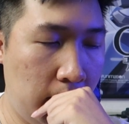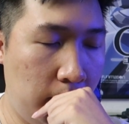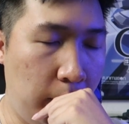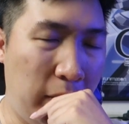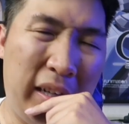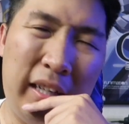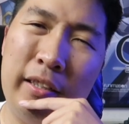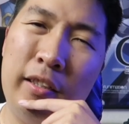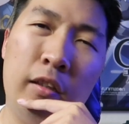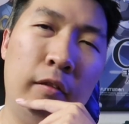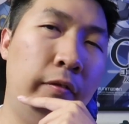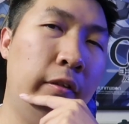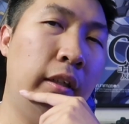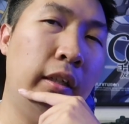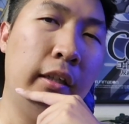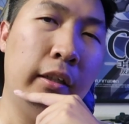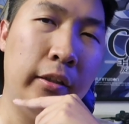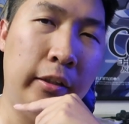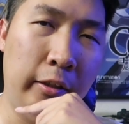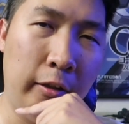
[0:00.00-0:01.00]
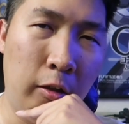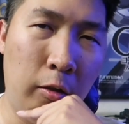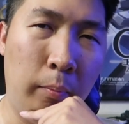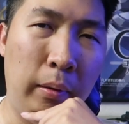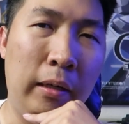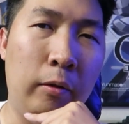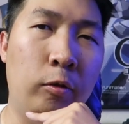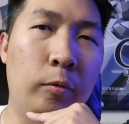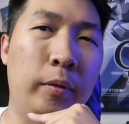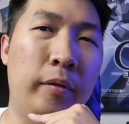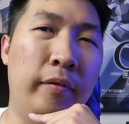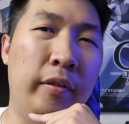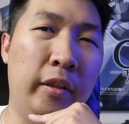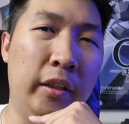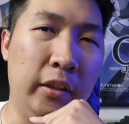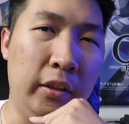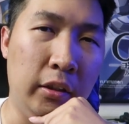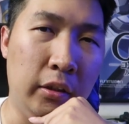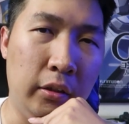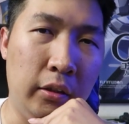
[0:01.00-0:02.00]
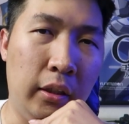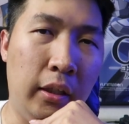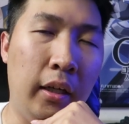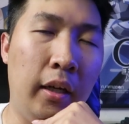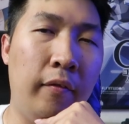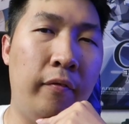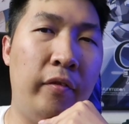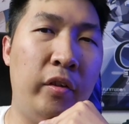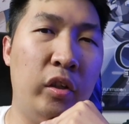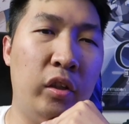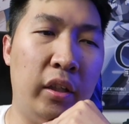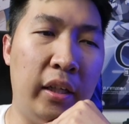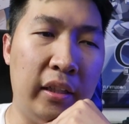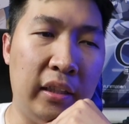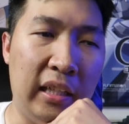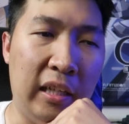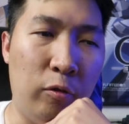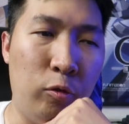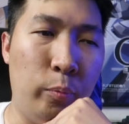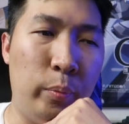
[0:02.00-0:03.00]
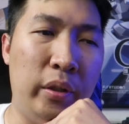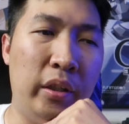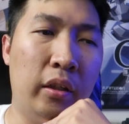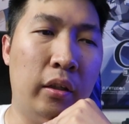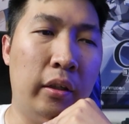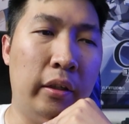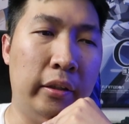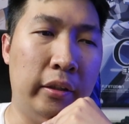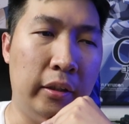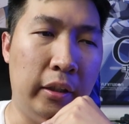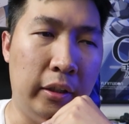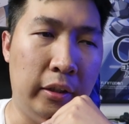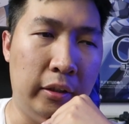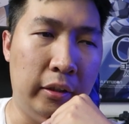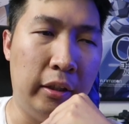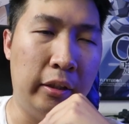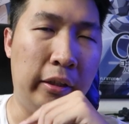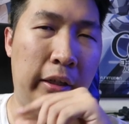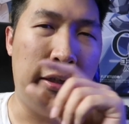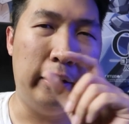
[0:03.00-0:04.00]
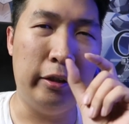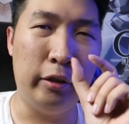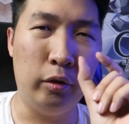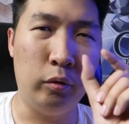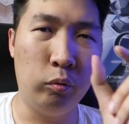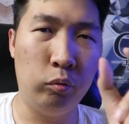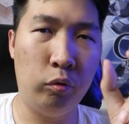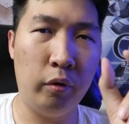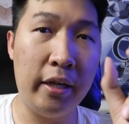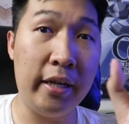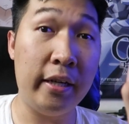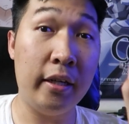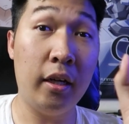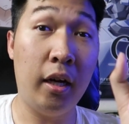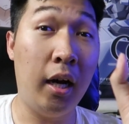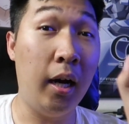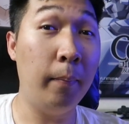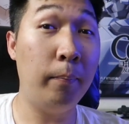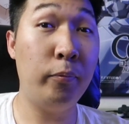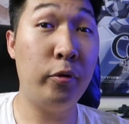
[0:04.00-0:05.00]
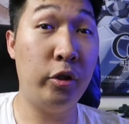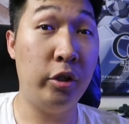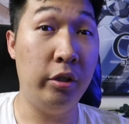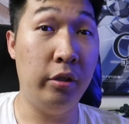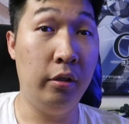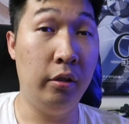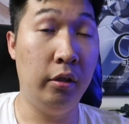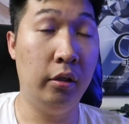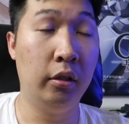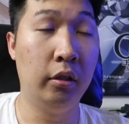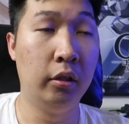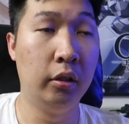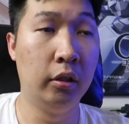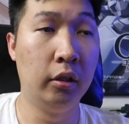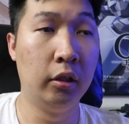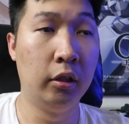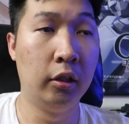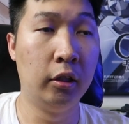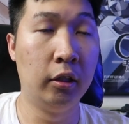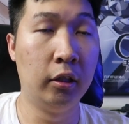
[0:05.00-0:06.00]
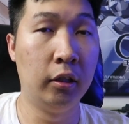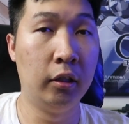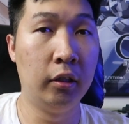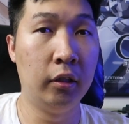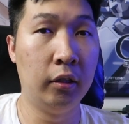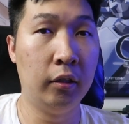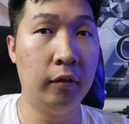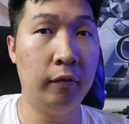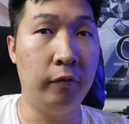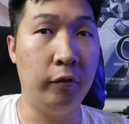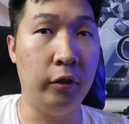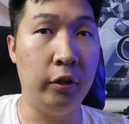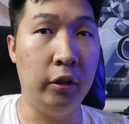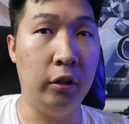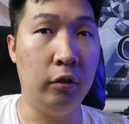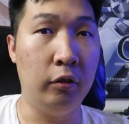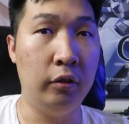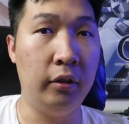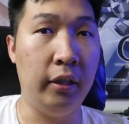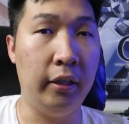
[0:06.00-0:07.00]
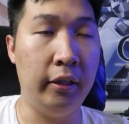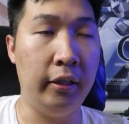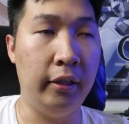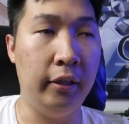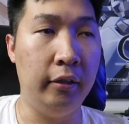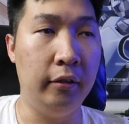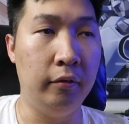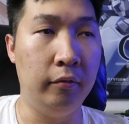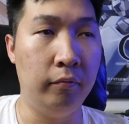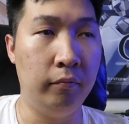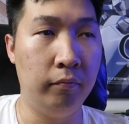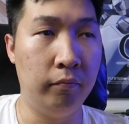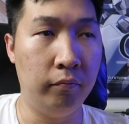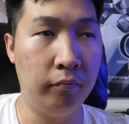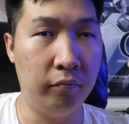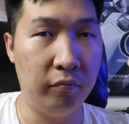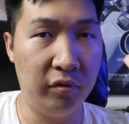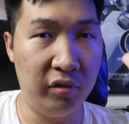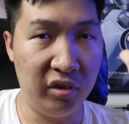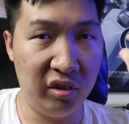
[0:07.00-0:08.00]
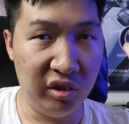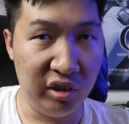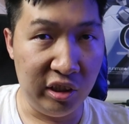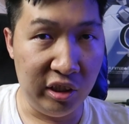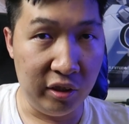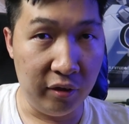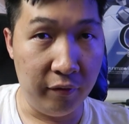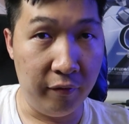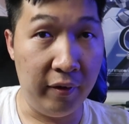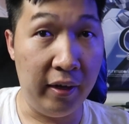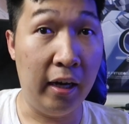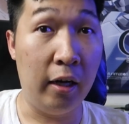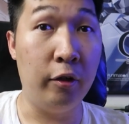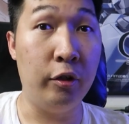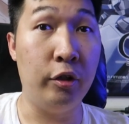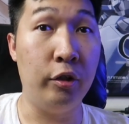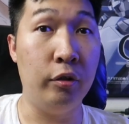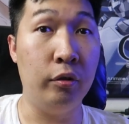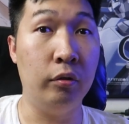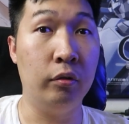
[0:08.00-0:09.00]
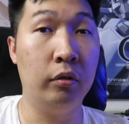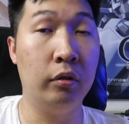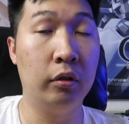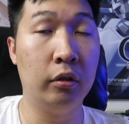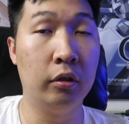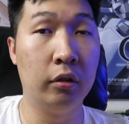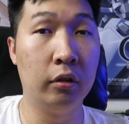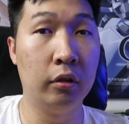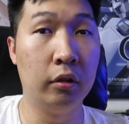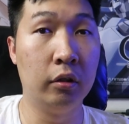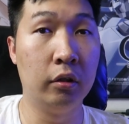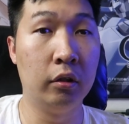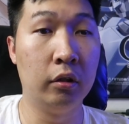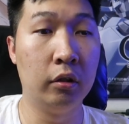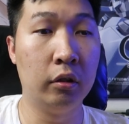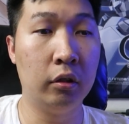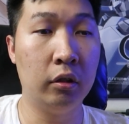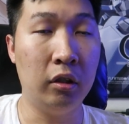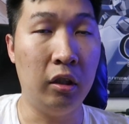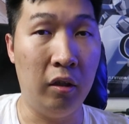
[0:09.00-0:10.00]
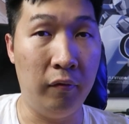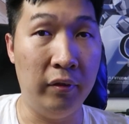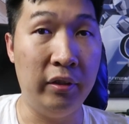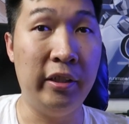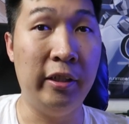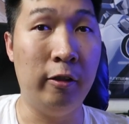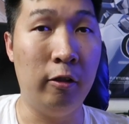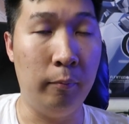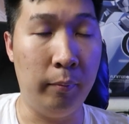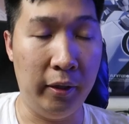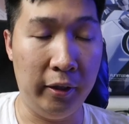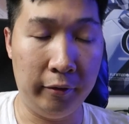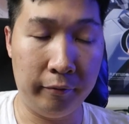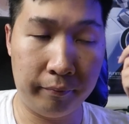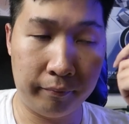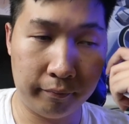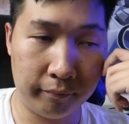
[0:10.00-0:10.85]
But I still feel like a terabyte would be very good. I feel like that would be a great option for those that can see the value of a terabyte.